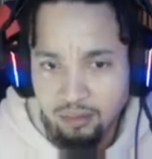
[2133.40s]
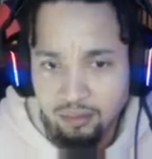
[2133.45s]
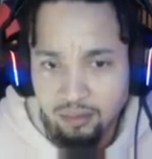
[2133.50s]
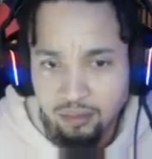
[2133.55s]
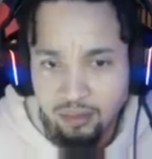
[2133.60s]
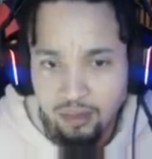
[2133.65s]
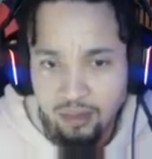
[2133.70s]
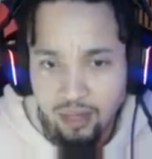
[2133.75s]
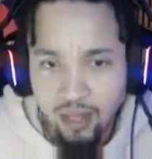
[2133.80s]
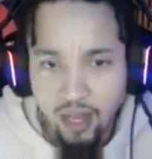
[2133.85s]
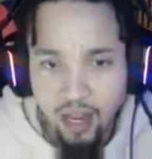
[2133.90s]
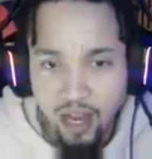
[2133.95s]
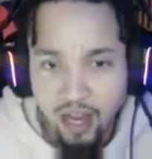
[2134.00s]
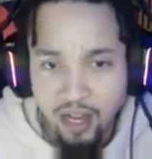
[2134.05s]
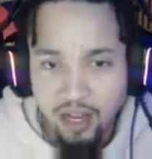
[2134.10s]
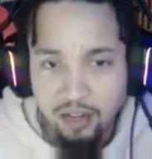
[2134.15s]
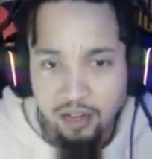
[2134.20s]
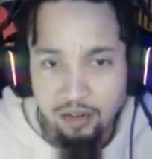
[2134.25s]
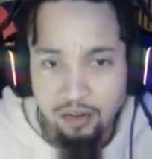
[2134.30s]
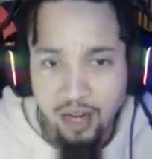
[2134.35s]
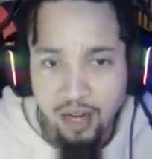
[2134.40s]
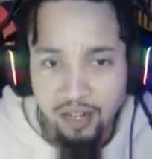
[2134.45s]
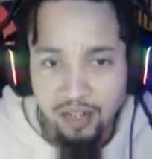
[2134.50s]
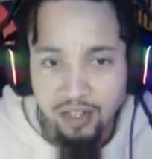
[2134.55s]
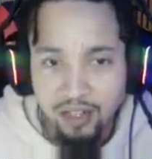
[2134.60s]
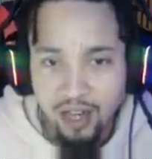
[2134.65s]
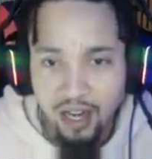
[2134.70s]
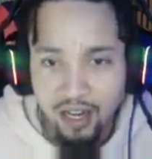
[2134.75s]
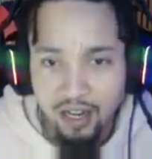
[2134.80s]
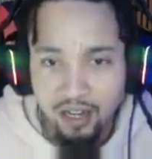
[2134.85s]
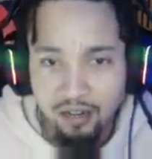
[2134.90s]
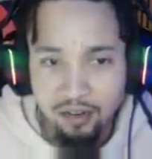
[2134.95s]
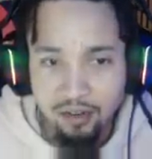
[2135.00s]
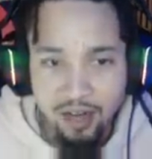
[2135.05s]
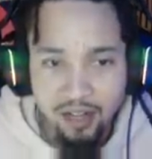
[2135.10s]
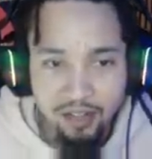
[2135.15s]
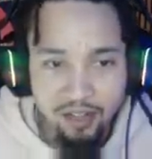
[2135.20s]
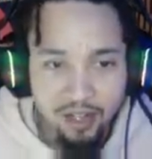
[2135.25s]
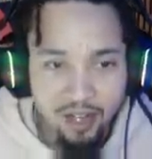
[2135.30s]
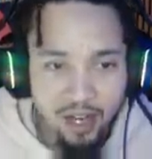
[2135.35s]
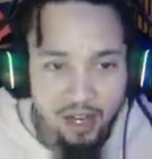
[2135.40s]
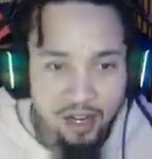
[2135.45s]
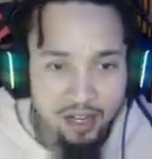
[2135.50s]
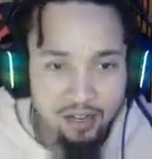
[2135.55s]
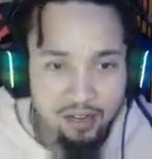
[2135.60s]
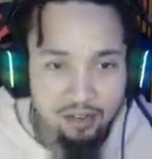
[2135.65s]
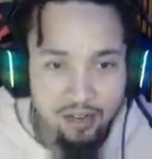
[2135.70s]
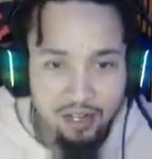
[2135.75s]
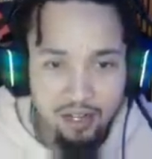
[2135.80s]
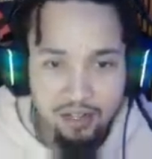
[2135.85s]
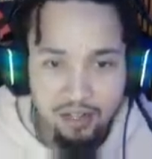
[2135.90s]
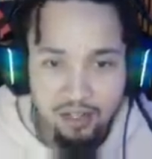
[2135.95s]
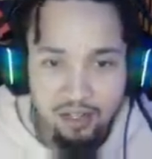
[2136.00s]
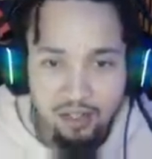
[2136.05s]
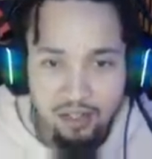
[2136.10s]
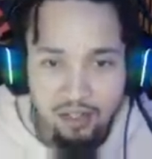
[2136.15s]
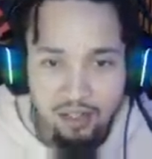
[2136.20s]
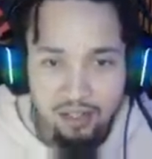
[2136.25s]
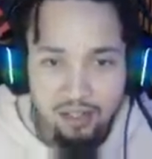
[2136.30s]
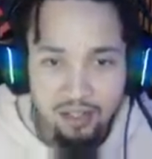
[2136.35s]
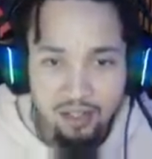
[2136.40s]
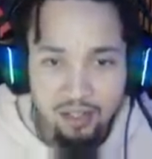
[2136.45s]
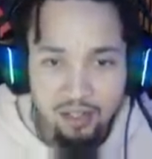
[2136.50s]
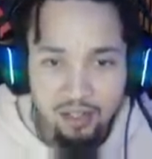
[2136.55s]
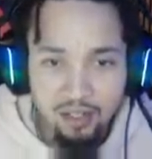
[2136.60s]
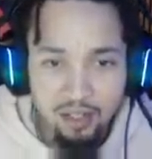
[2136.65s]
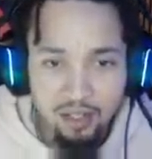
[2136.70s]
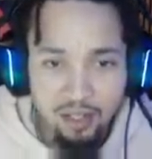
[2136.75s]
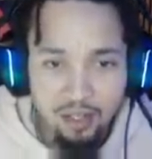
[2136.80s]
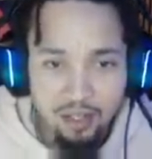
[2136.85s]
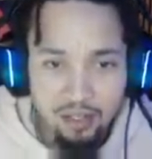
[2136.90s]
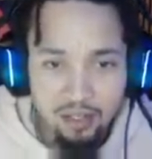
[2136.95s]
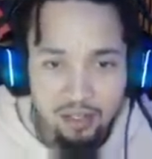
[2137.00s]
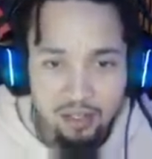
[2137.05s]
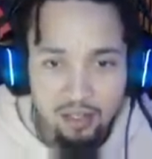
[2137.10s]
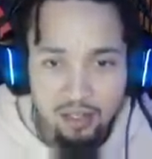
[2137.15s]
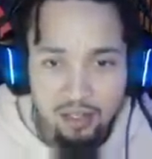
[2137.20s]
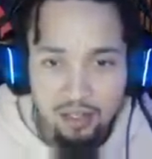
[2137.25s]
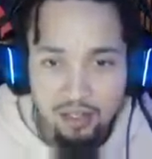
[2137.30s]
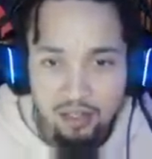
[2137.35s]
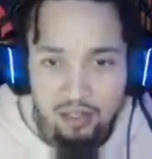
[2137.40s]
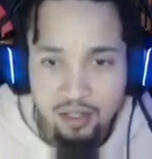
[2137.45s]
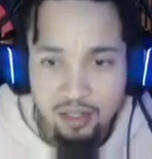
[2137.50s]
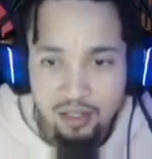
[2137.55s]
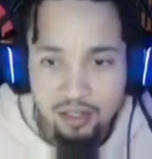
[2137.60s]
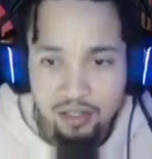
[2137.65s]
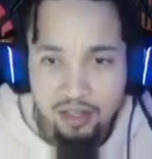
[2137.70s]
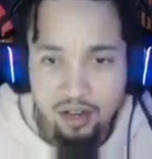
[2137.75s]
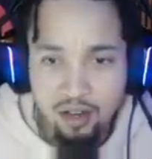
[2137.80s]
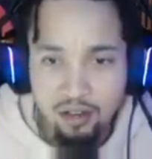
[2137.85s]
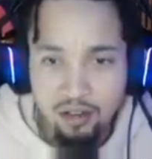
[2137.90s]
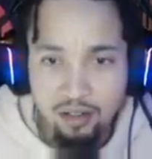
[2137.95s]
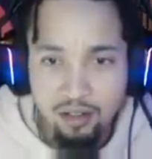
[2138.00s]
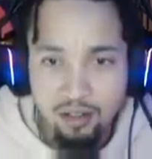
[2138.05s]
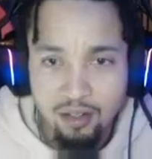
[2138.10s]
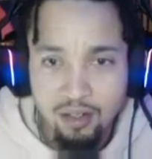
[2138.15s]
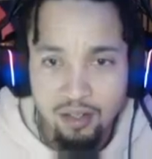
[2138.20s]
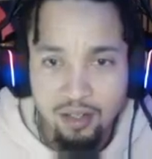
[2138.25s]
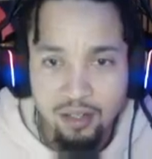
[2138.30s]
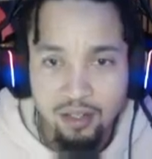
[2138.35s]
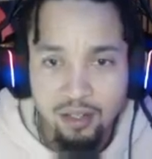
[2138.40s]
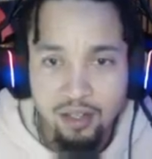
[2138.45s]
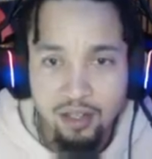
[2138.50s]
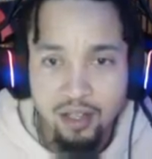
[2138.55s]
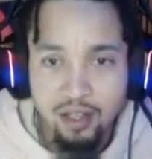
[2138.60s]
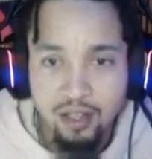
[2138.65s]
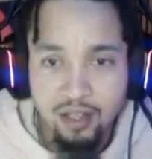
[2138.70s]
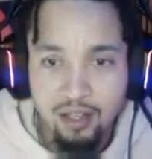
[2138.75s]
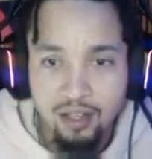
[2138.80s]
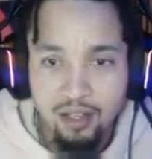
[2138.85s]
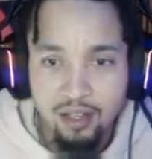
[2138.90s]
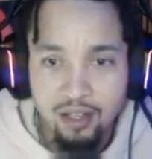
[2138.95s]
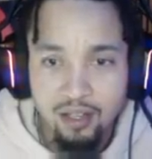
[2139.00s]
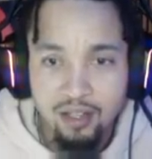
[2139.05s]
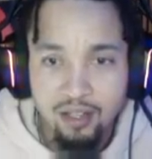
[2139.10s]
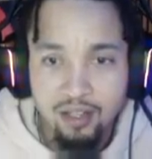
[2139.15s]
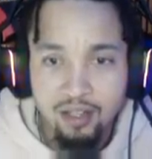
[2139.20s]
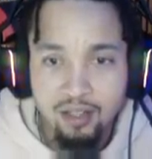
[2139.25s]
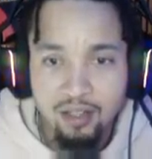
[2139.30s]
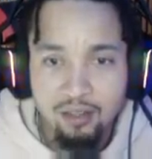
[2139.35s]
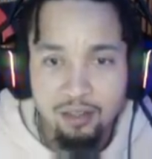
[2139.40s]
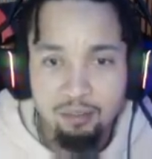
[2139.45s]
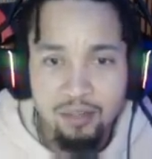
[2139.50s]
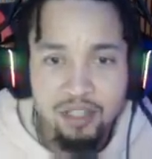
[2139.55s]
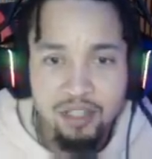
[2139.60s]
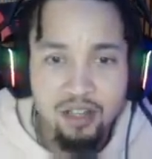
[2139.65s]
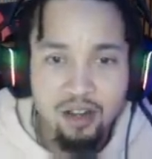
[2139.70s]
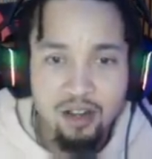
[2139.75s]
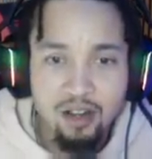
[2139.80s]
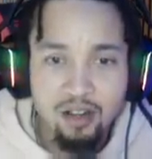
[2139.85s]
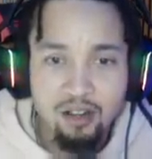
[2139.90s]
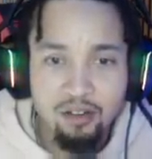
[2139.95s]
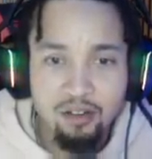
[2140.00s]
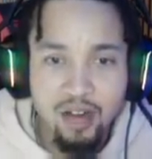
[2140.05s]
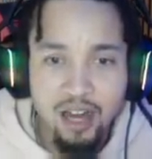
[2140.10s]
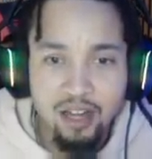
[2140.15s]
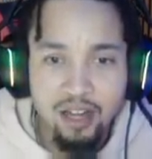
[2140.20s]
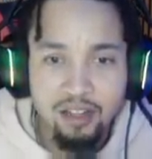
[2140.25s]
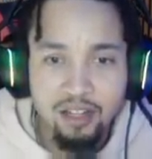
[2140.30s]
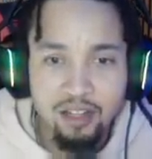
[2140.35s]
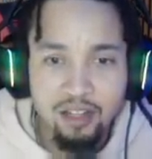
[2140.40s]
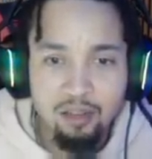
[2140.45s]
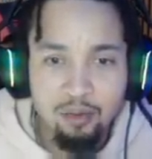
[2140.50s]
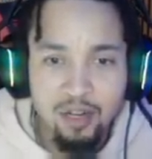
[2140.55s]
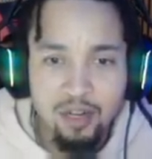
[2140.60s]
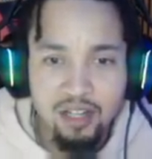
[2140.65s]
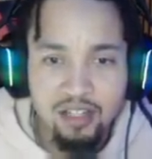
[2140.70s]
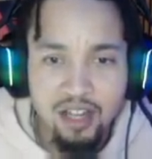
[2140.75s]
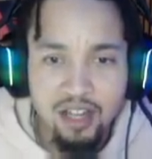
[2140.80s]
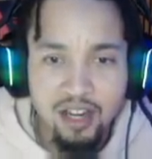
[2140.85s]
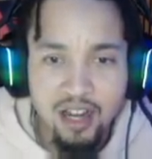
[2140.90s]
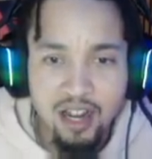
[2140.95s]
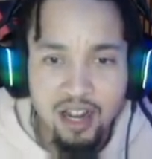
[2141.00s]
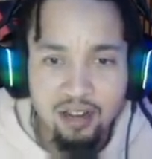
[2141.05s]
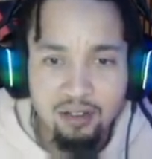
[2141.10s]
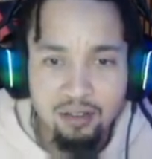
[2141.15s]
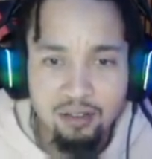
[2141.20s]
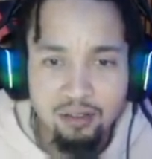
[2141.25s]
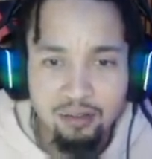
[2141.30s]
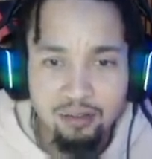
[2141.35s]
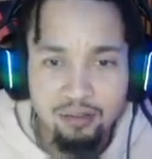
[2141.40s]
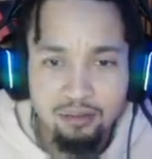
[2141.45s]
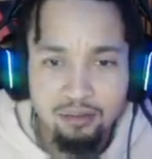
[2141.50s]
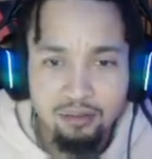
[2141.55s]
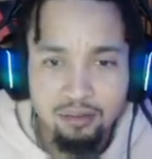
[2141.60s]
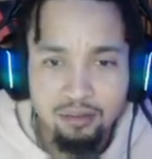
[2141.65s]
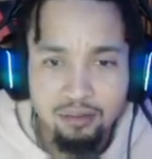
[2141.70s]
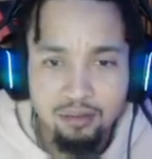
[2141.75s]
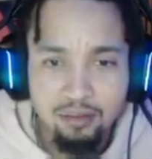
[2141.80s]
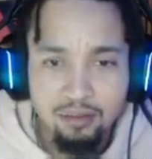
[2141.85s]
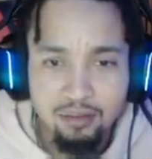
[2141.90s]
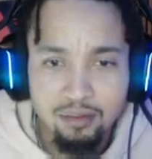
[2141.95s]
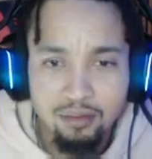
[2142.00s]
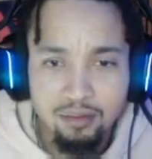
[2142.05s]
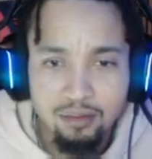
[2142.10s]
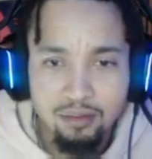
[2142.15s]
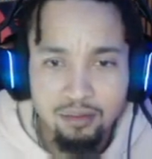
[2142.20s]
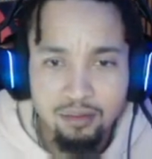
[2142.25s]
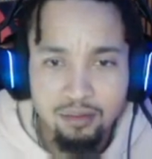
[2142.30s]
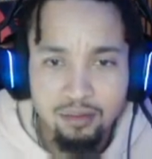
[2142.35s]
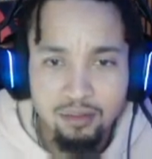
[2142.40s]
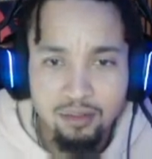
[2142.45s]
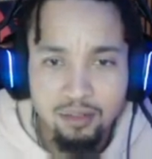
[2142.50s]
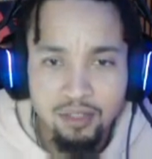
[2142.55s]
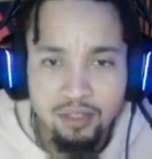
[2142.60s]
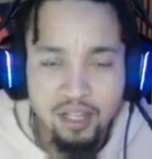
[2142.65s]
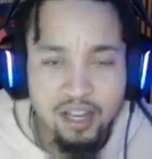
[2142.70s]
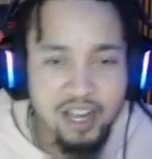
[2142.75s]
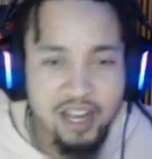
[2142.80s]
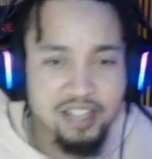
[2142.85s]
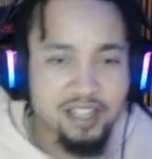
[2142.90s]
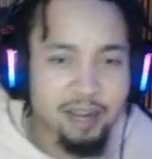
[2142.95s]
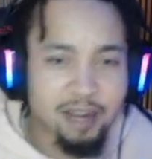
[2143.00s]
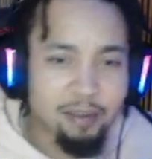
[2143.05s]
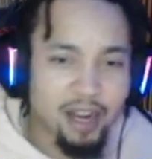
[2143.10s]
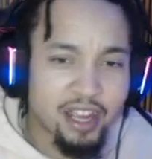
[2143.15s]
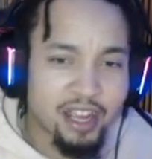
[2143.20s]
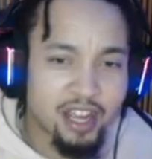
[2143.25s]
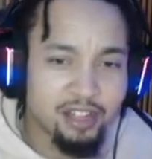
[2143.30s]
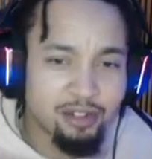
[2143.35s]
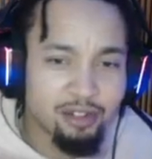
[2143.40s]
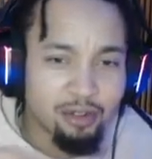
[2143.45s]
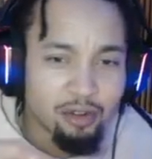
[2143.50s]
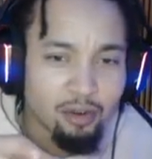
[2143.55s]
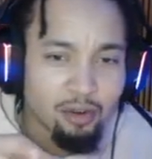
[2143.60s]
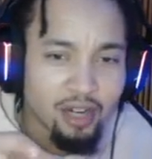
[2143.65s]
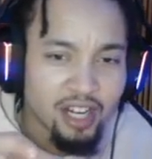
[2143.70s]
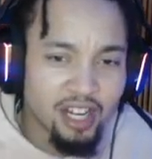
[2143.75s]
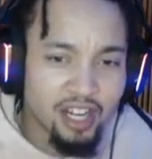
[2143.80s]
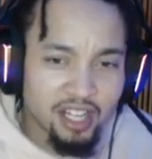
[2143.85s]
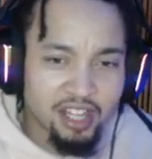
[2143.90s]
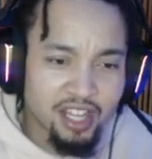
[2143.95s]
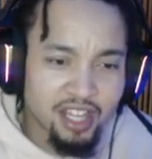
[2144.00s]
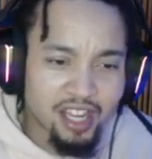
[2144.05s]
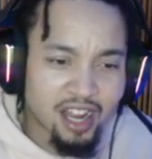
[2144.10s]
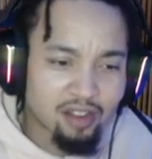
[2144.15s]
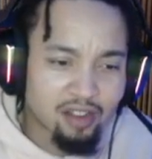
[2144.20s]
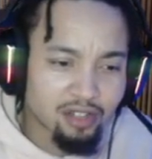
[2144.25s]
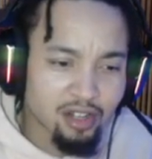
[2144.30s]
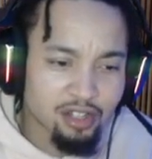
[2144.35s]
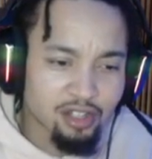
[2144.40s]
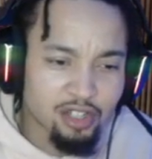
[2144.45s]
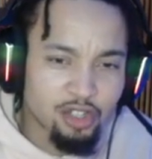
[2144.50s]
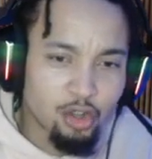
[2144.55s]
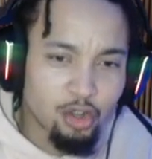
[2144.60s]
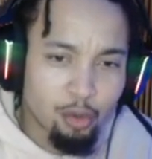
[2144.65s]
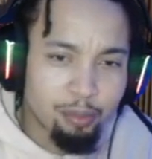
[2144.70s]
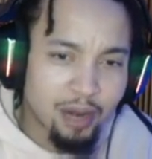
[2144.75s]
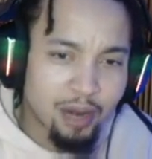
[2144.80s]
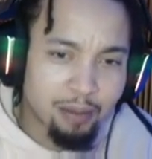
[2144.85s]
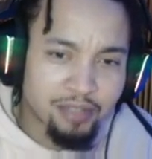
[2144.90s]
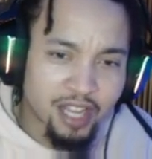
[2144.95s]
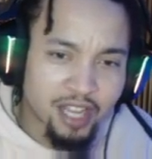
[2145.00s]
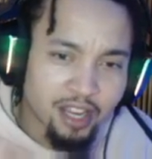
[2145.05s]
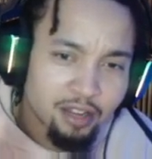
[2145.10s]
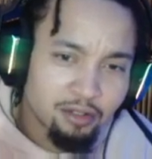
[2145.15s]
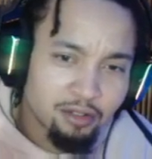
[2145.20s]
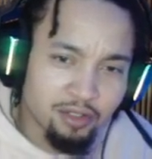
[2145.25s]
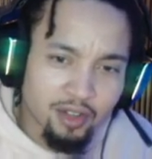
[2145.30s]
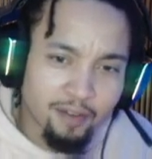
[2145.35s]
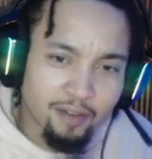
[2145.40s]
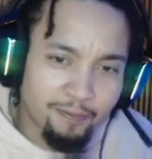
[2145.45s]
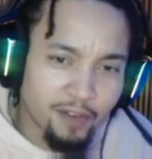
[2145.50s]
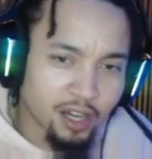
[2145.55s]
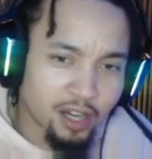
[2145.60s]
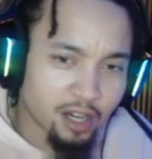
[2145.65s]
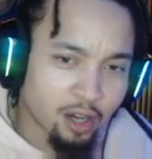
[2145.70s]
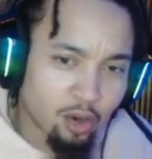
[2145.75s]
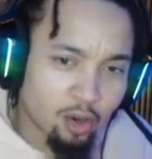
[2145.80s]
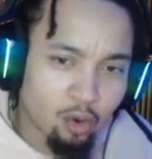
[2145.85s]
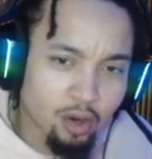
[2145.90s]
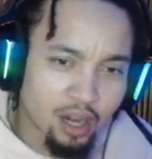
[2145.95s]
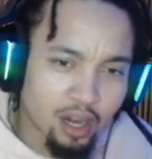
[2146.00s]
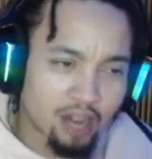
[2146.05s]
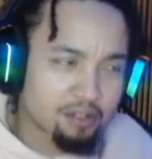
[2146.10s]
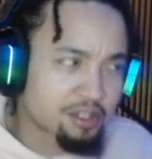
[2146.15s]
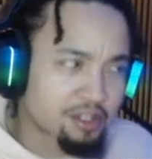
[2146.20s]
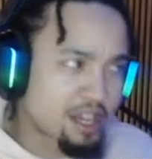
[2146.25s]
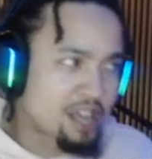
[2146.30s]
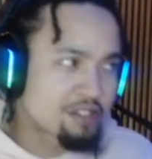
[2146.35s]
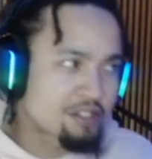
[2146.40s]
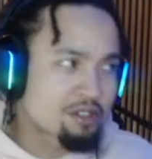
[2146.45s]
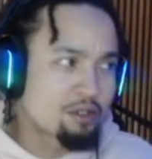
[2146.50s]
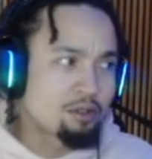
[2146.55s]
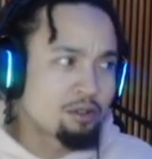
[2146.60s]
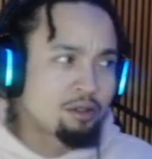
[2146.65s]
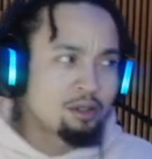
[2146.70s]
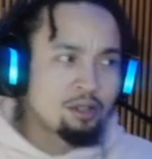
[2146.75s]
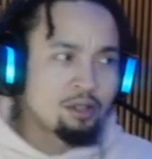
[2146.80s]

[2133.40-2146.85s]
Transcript: hey. Hey, I didn't do nothing. I didn't do nothing. I didn't do nothing. Oh, it's recorded, man. Sir. Yeah. Mr. Air, you got anything you want to say now? Nope. The next time I catch you doing anything out there stupid, I'm taking you to the fucking courthouse, asshole.